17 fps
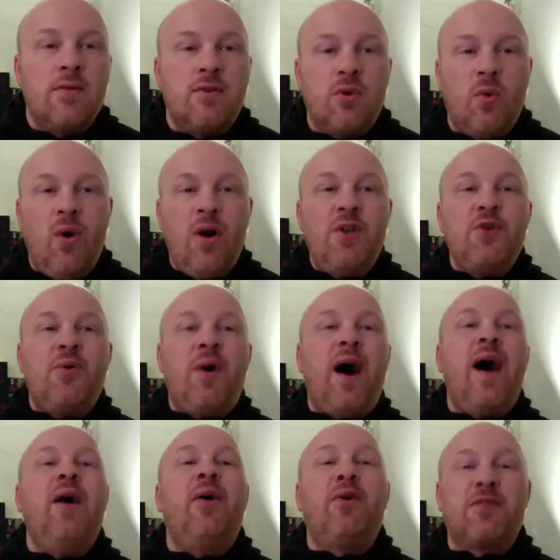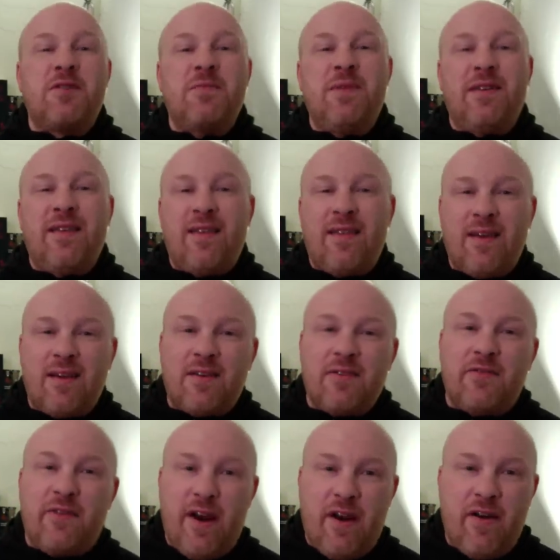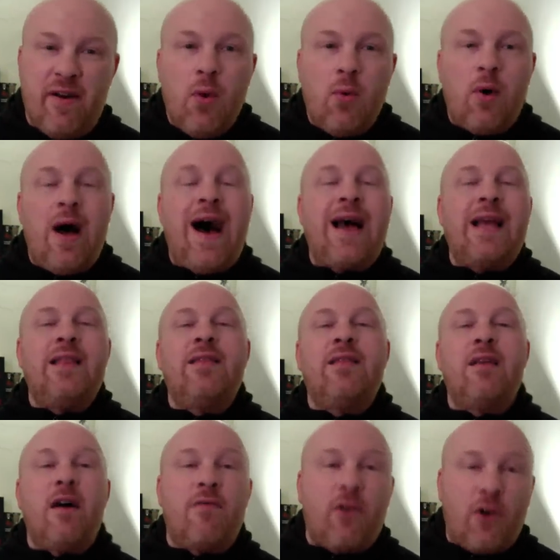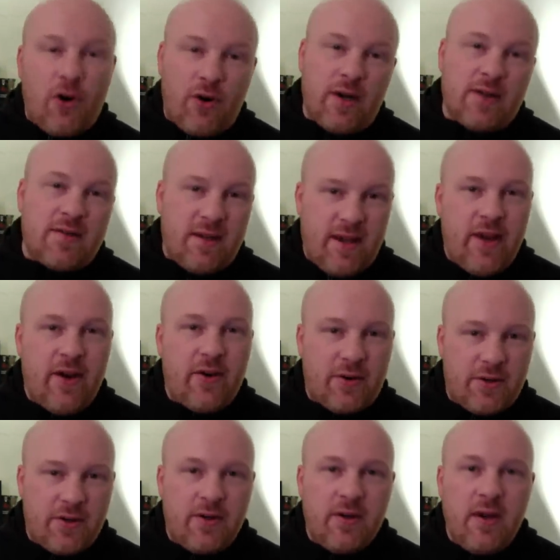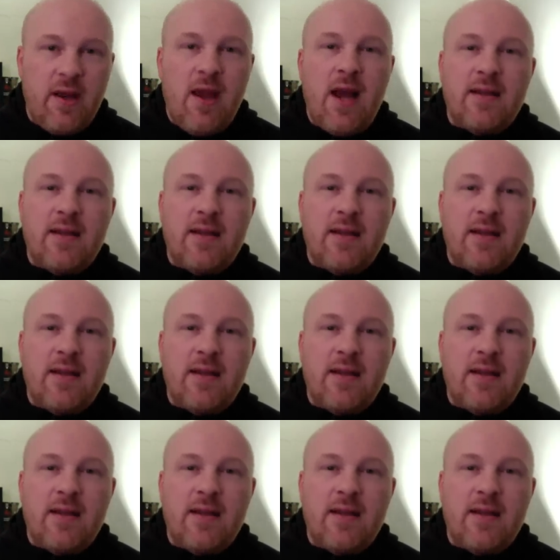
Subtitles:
So what do I ultimately think of Verin? Well, I love her as a character.